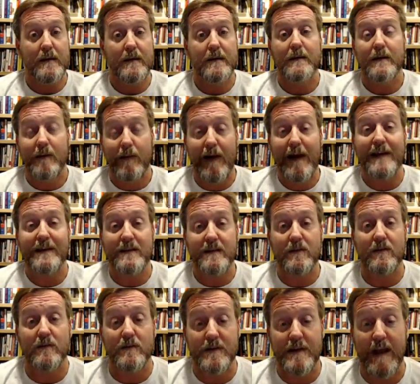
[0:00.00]

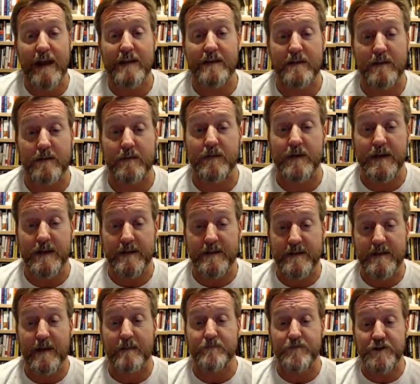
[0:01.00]
classical test theory
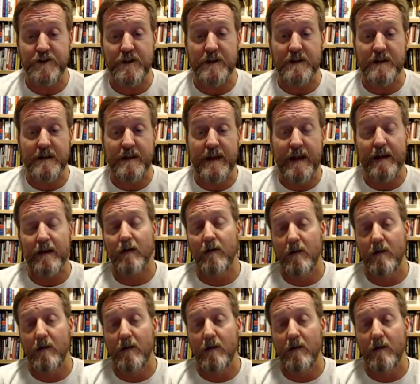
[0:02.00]
assumption that